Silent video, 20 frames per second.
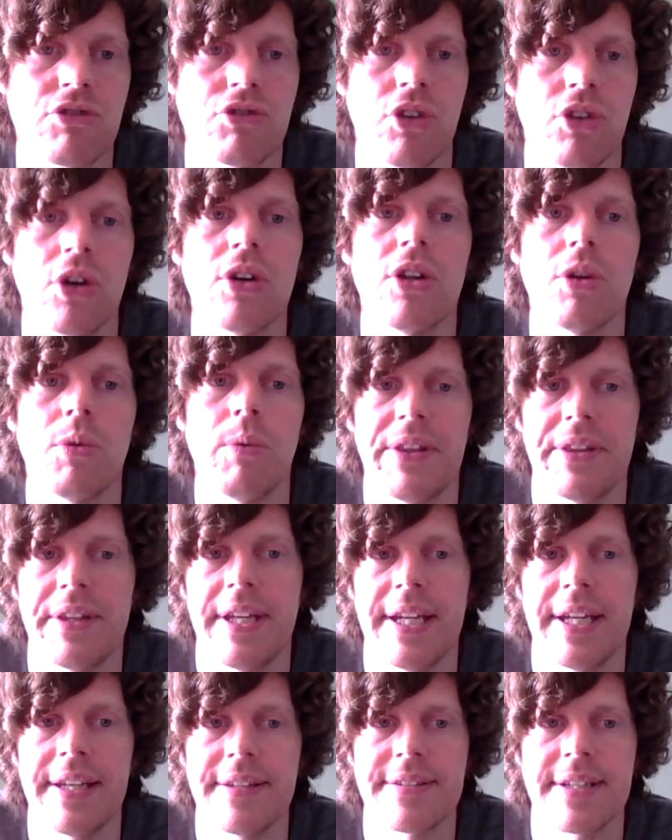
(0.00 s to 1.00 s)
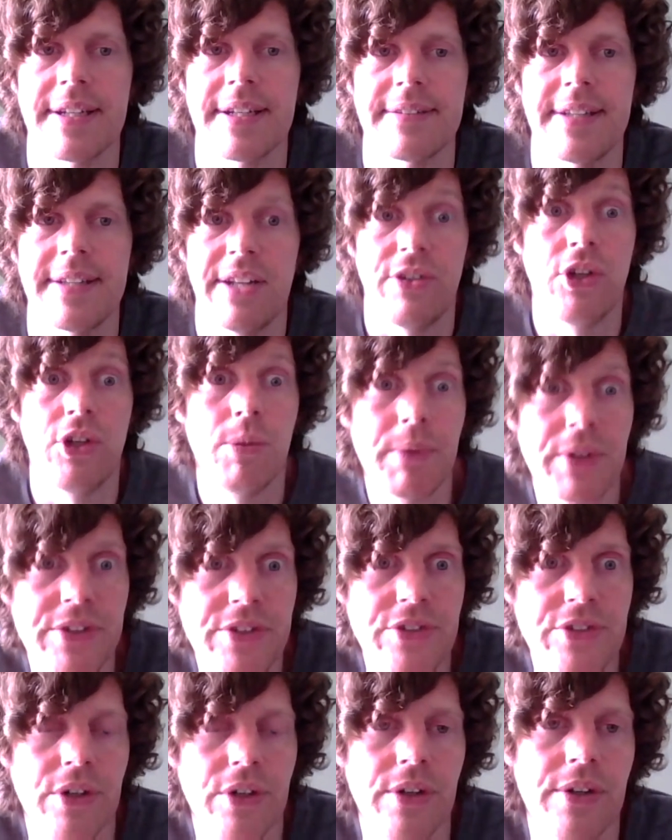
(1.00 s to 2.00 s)
struggle with things that, that humans
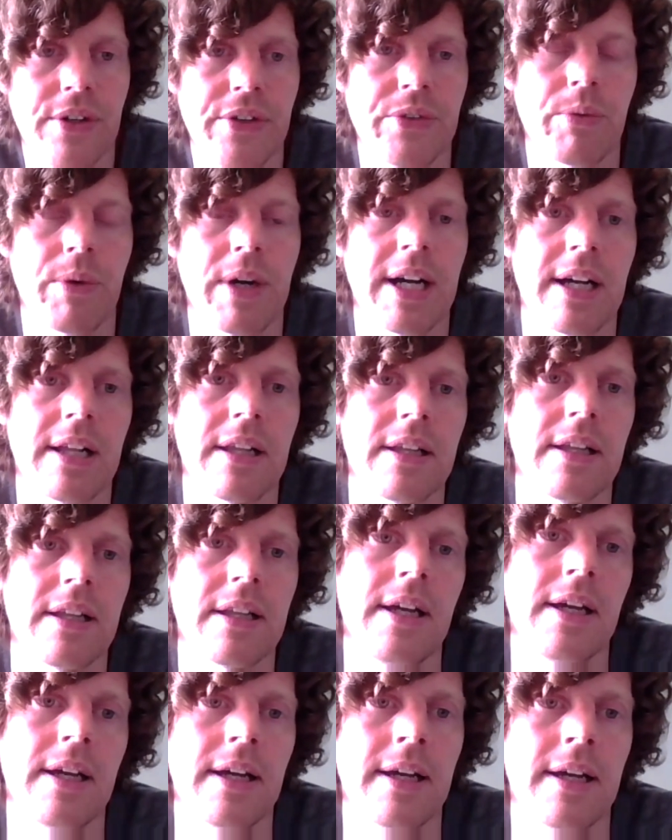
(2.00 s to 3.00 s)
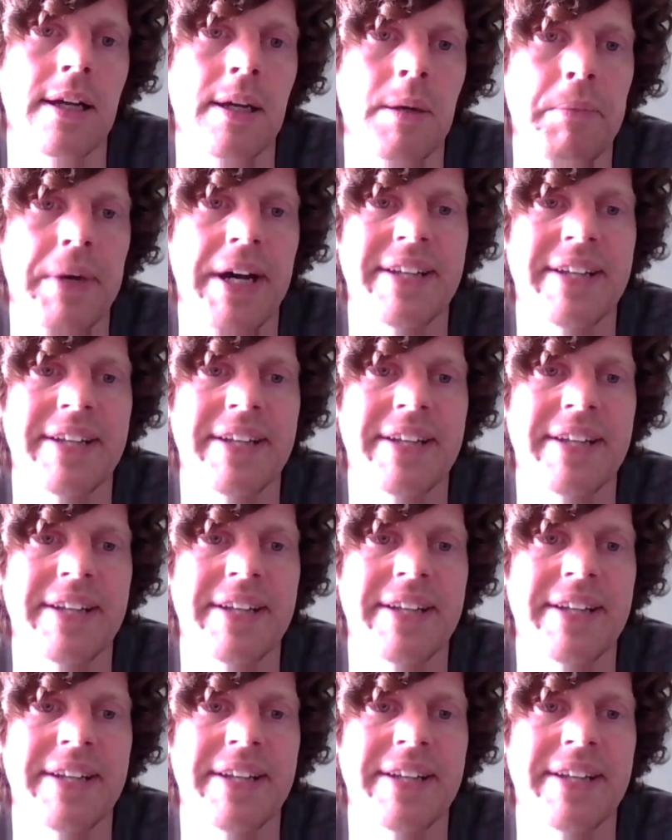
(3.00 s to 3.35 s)
struggle as well um,